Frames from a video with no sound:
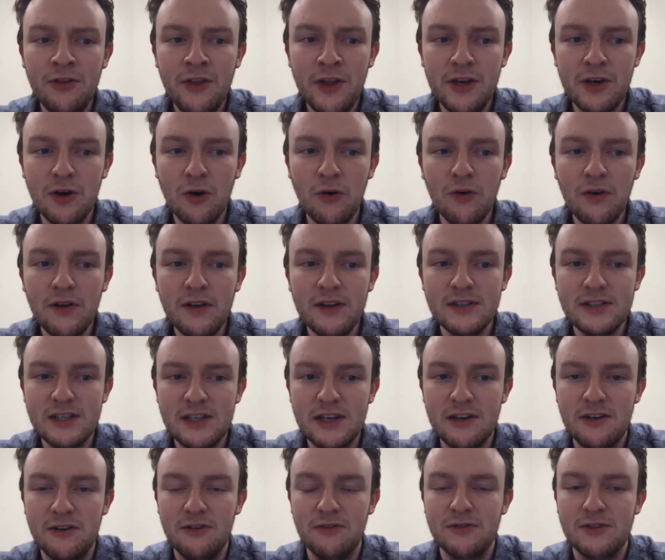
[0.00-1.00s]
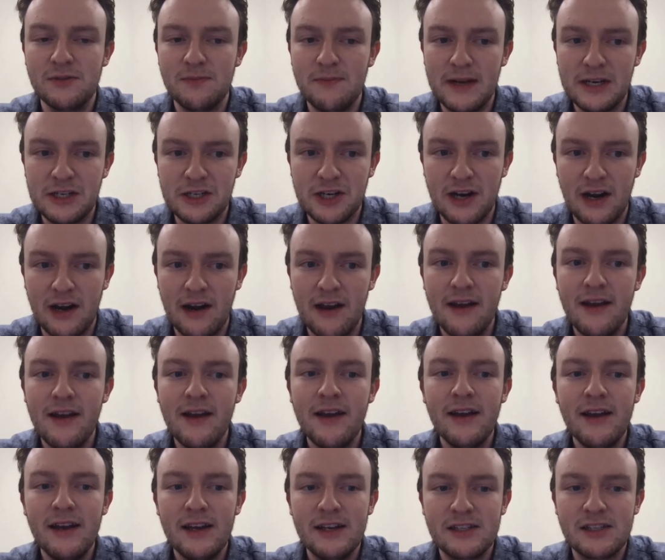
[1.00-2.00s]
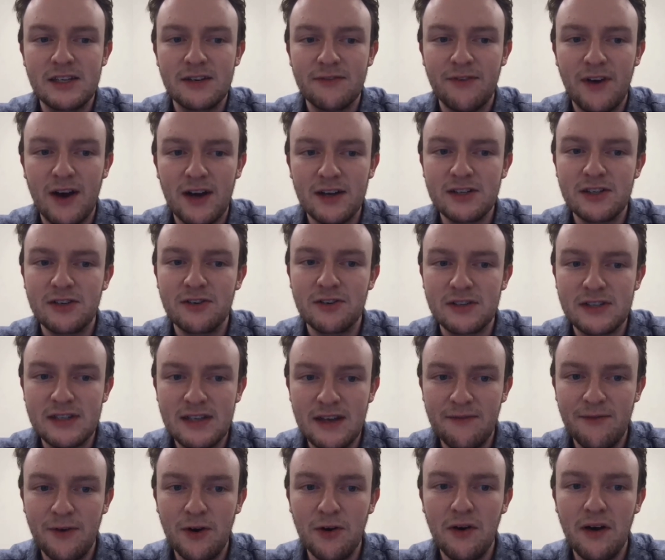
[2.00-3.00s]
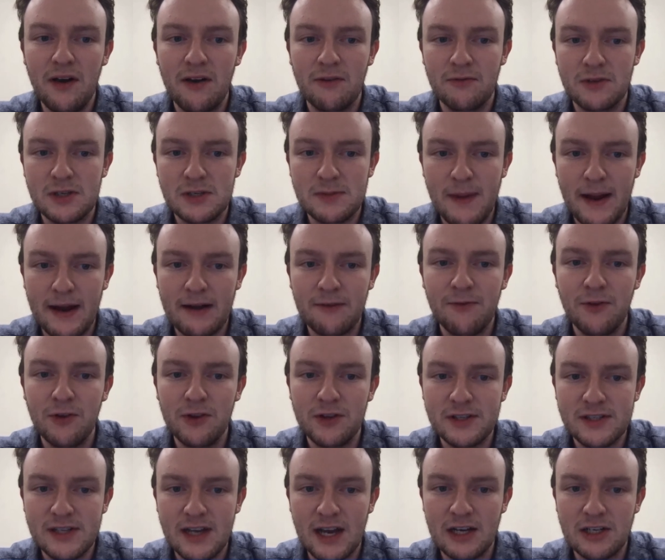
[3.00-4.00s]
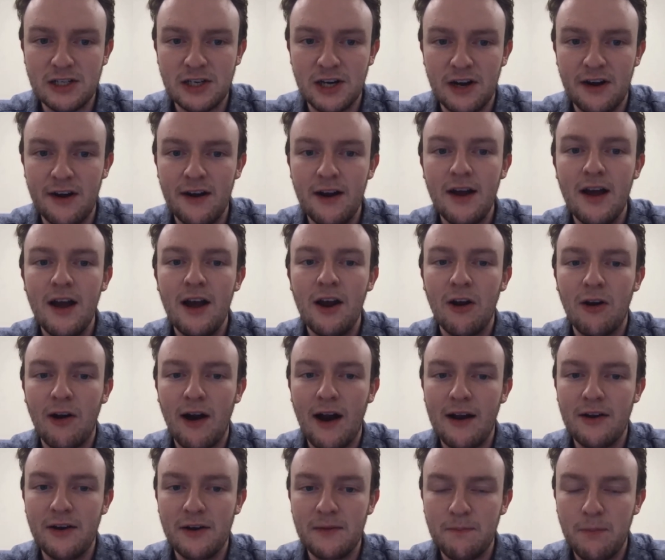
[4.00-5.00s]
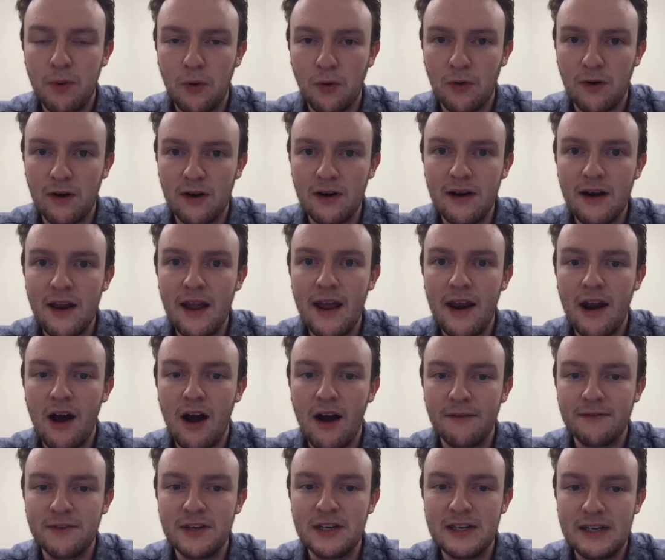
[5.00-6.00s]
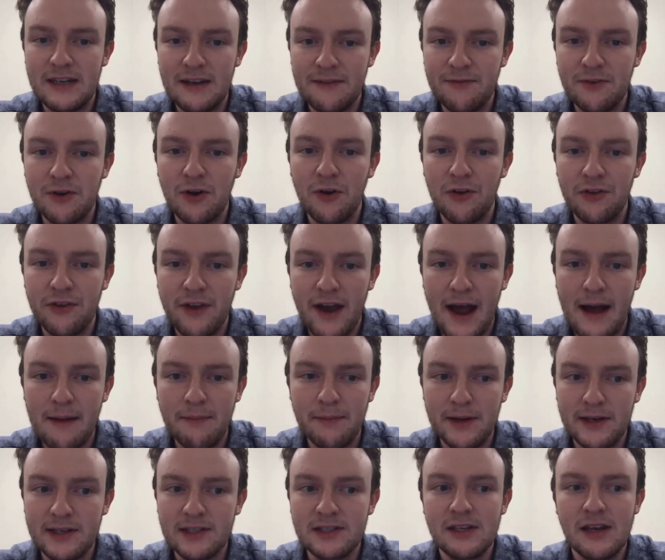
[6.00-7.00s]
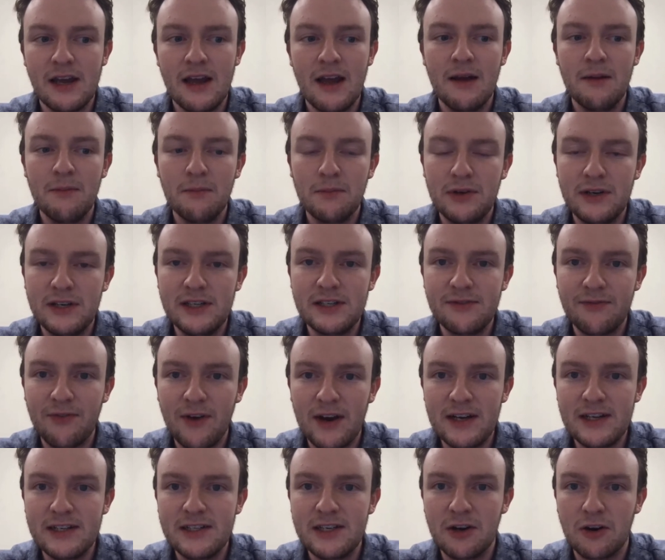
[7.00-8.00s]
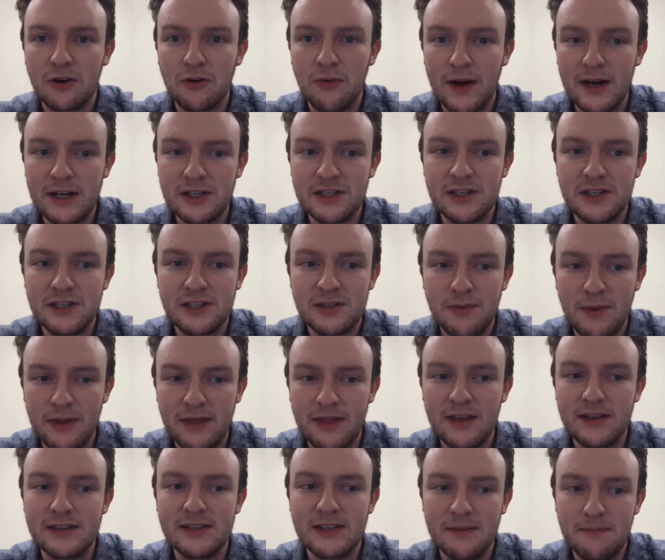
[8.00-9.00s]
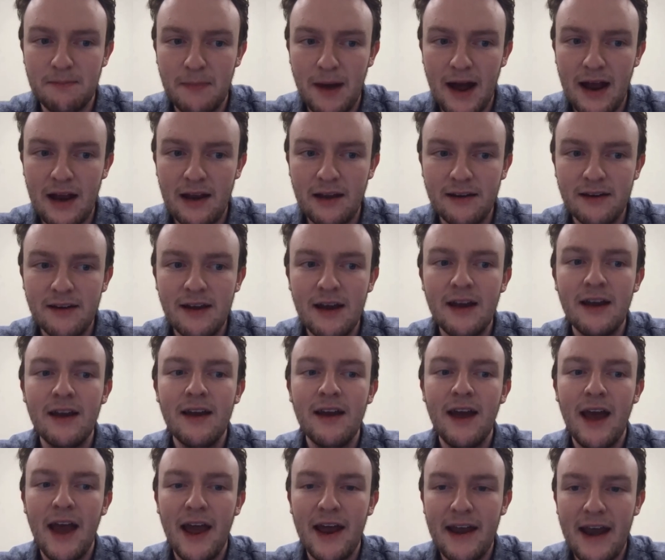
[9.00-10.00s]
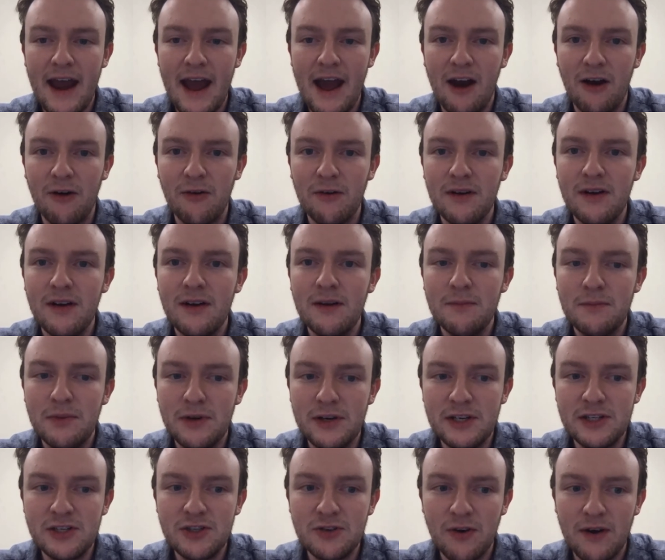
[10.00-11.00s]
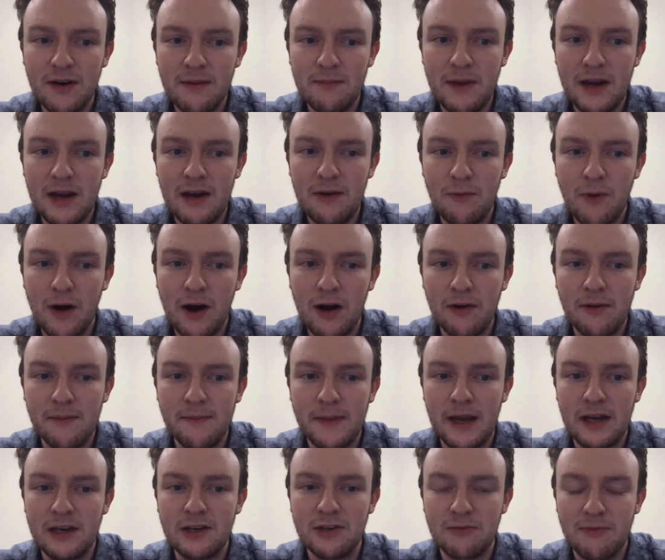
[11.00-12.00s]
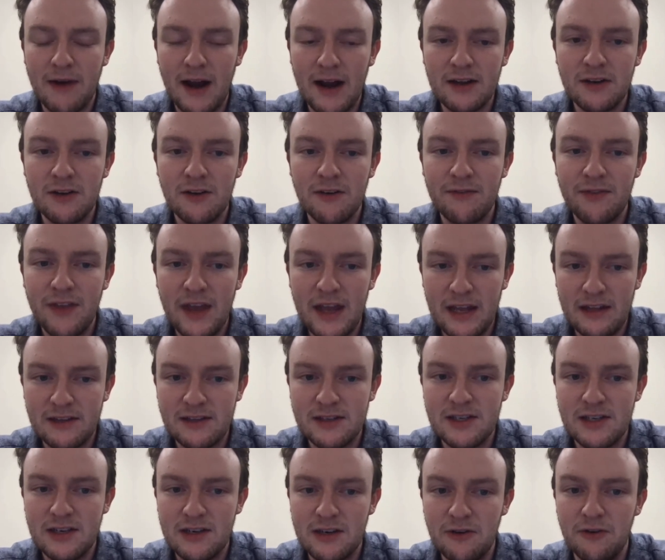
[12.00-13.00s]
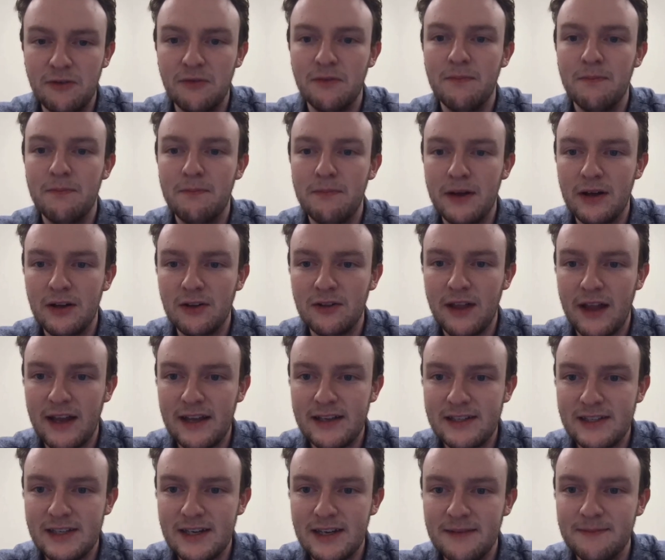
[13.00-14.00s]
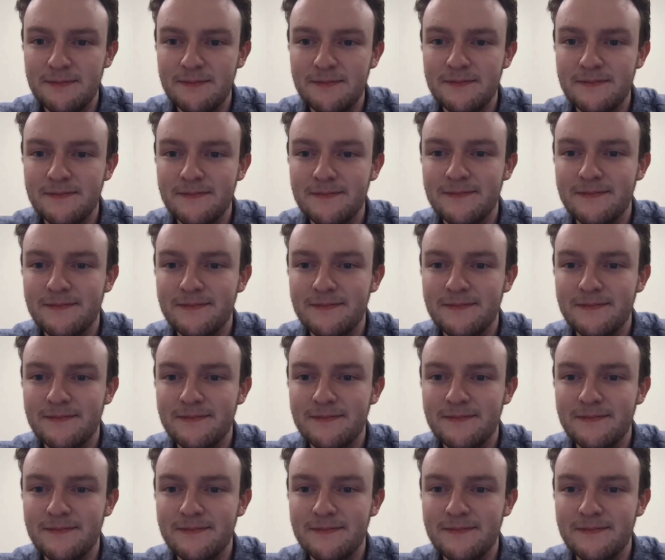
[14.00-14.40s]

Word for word: The Dole Institute's mission is to foster civil and respectful discussion around important and often difficult topics. Please phrase your questions with this in mind. And now, please join me in welcoming Director of the Institute, Bill Lacey.